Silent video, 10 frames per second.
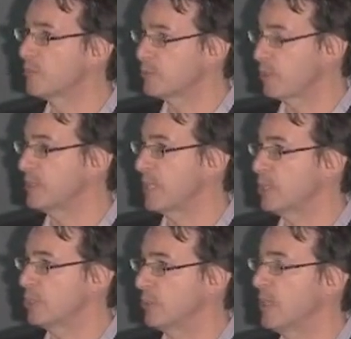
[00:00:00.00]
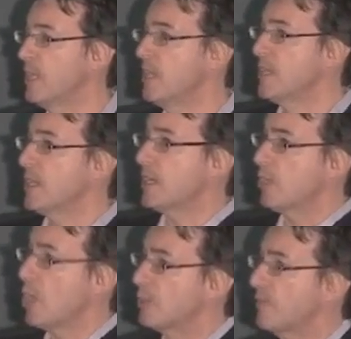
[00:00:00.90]
we call an open source
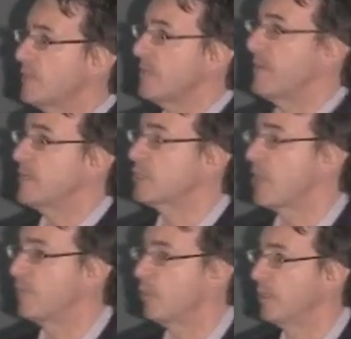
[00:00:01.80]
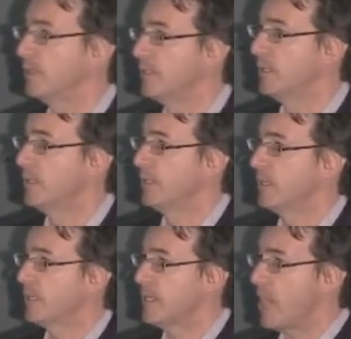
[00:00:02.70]
visualization. A lot of this advanced
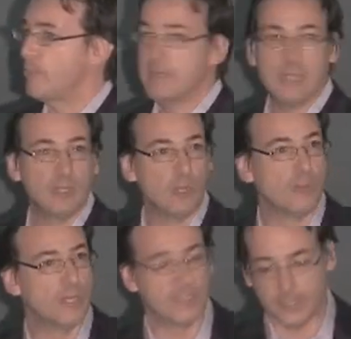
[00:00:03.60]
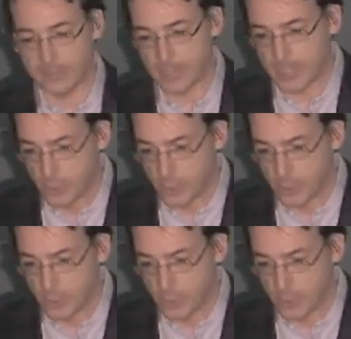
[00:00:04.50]
software can now be